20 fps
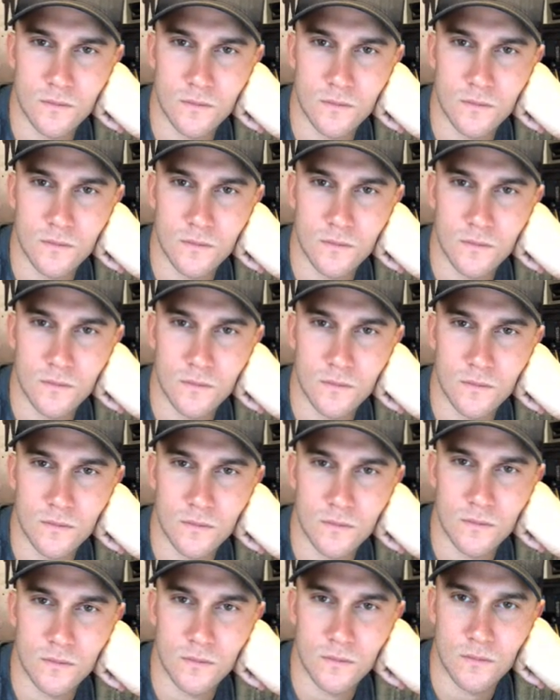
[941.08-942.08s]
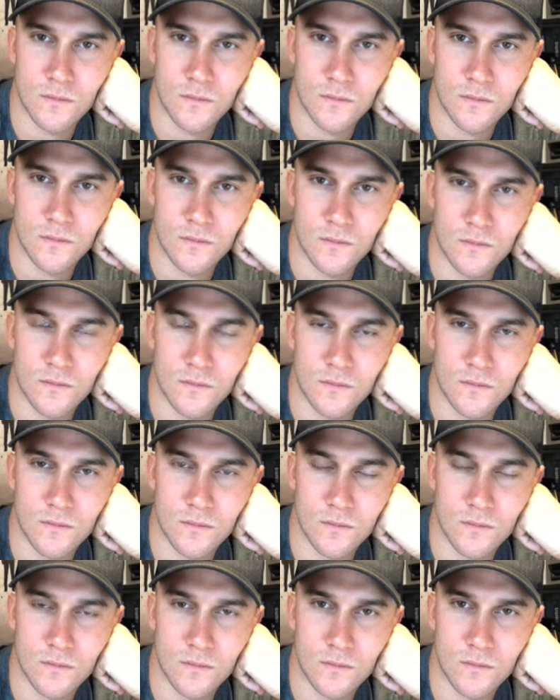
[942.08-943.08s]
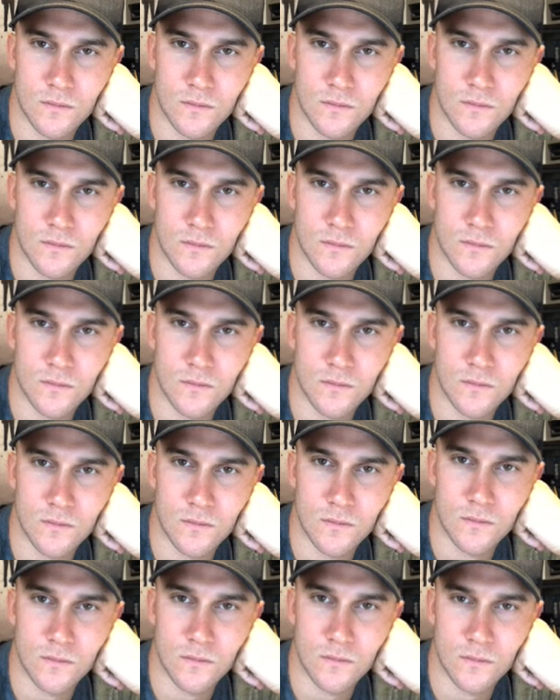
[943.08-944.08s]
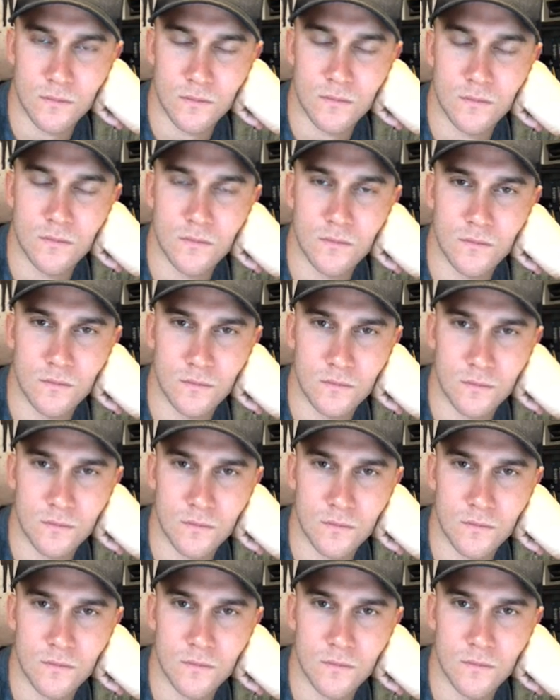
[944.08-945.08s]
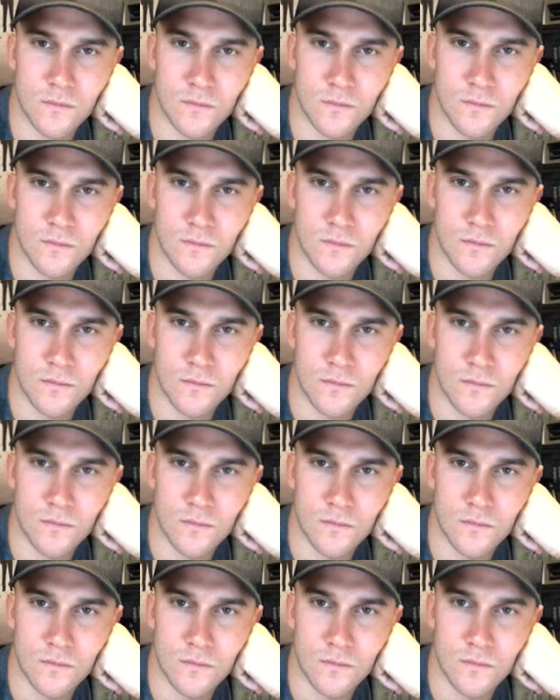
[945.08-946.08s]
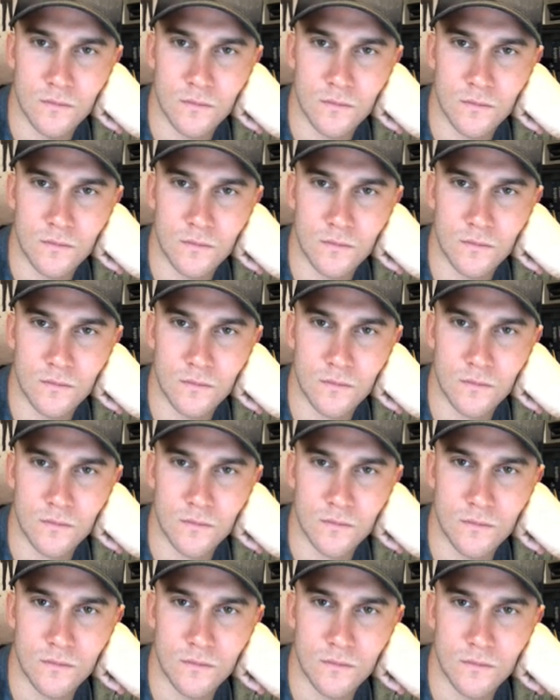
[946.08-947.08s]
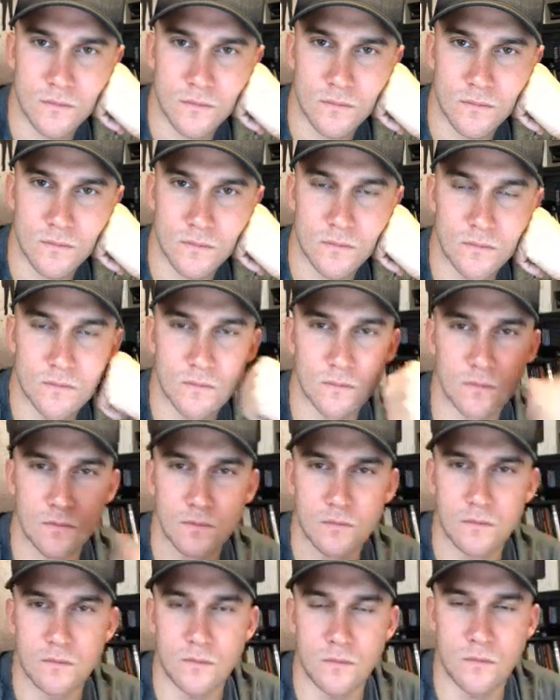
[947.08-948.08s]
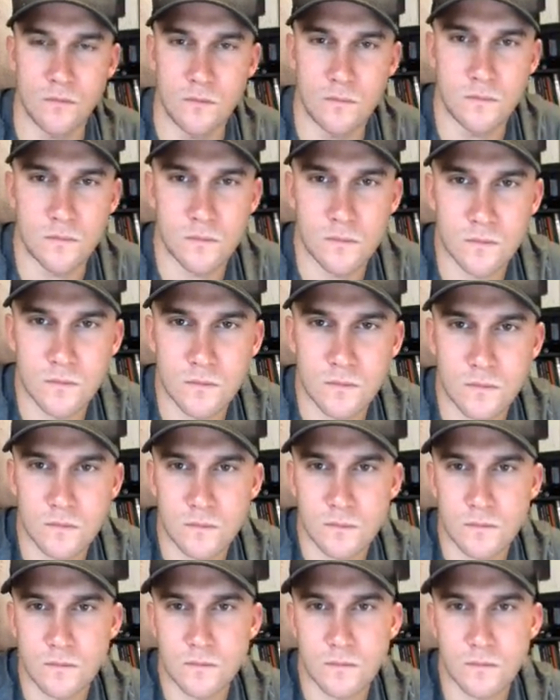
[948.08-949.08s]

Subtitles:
The person shown says nothing.